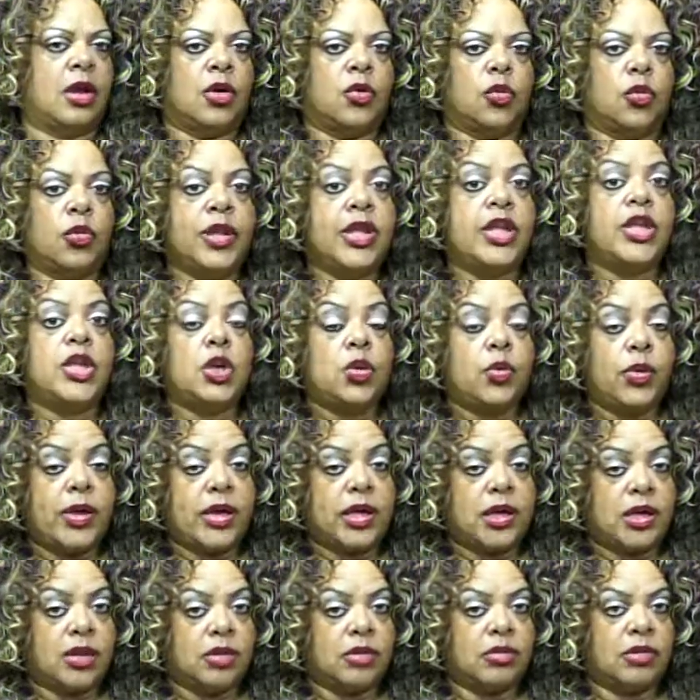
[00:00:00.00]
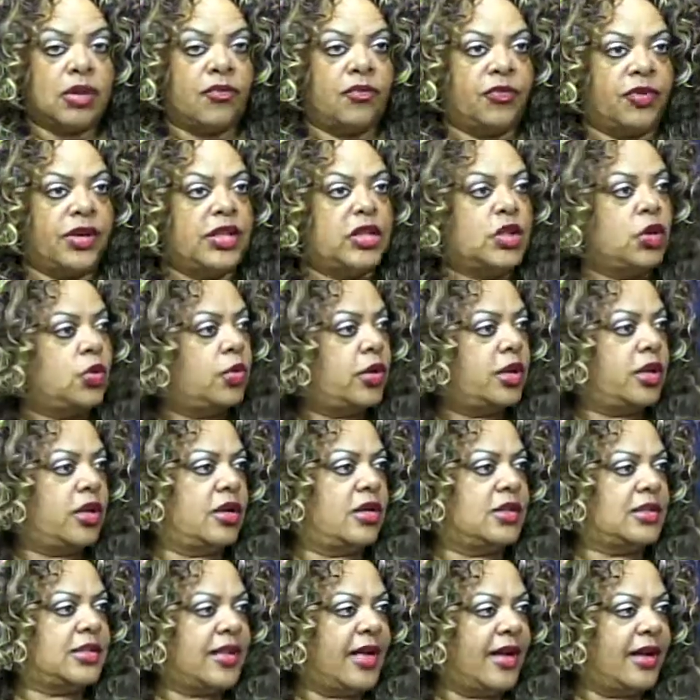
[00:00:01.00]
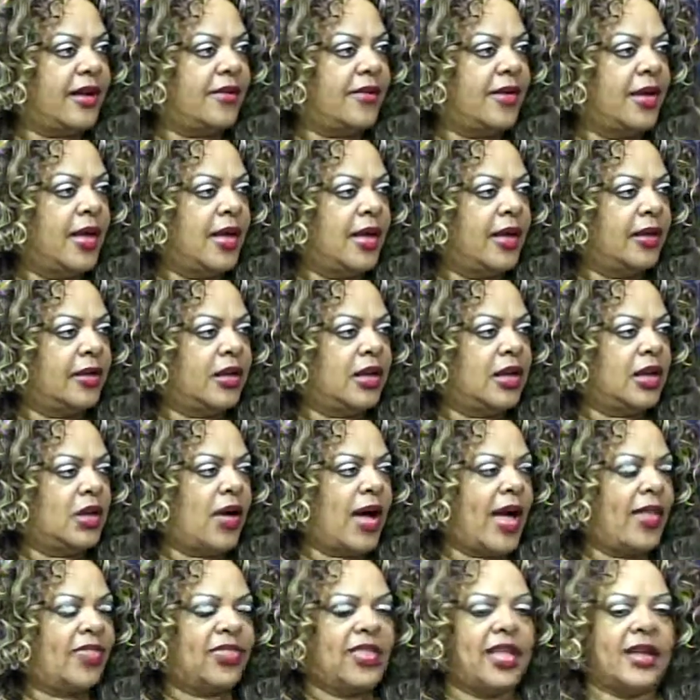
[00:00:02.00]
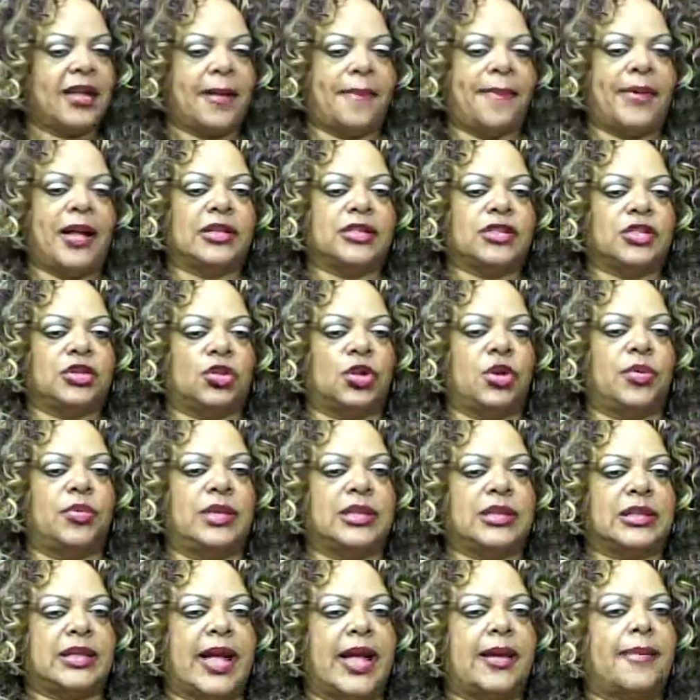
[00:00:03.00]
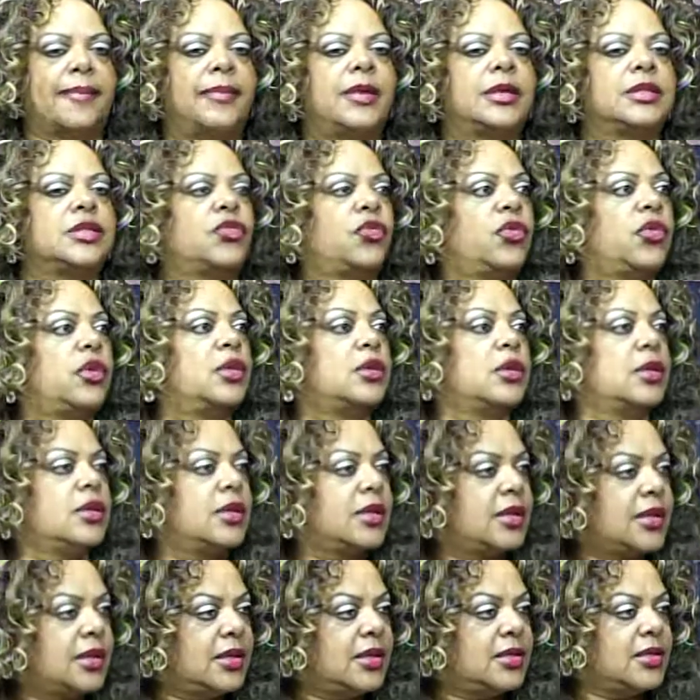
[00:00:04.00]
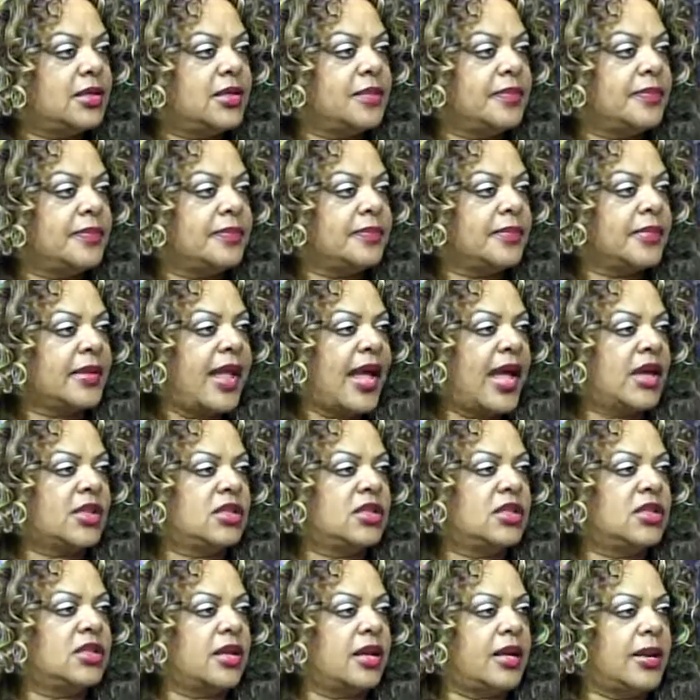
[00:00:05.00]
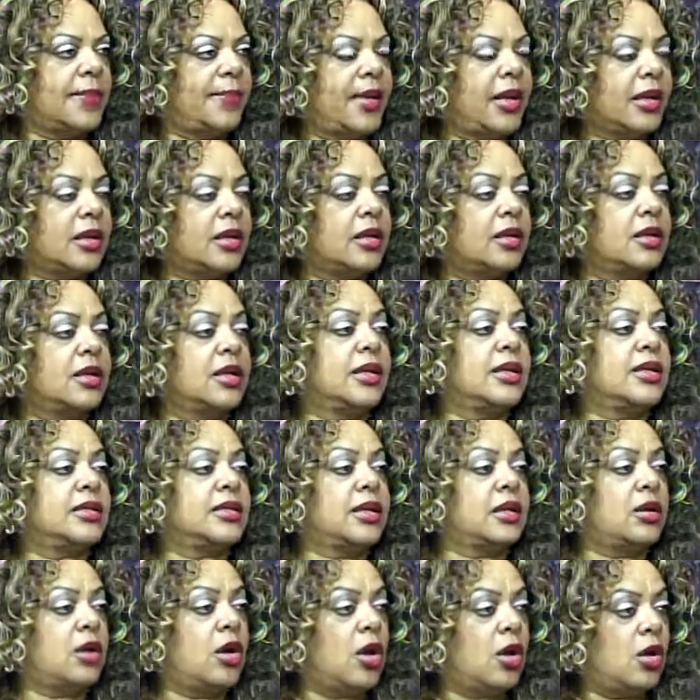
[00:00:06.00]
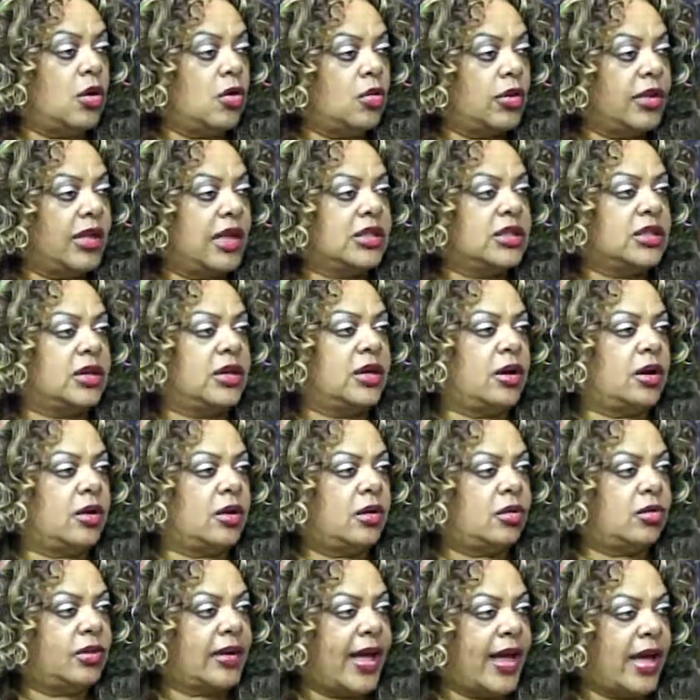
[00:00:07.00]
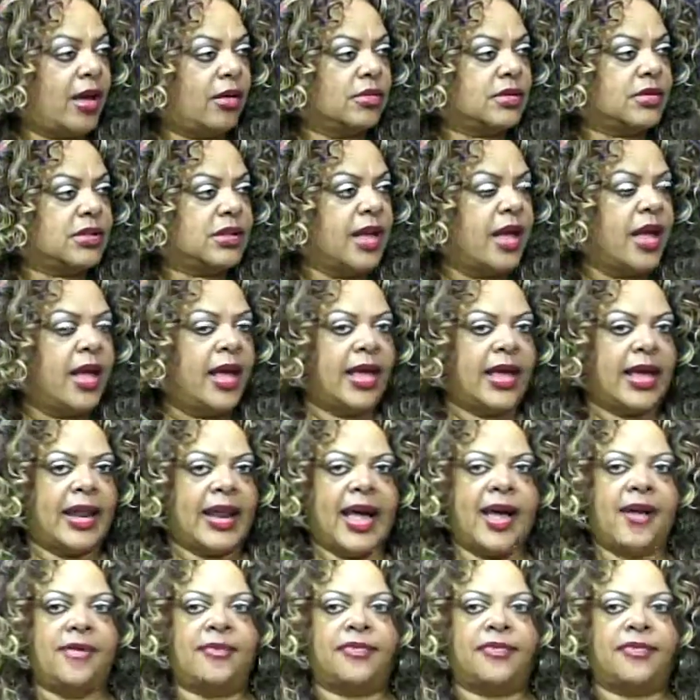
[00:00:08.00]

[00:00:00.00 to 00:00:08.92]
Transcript: redoing yourself. I think about stories like Miss Phil Cookies, how she started making cookies in her own kitchen, in her own house. And I've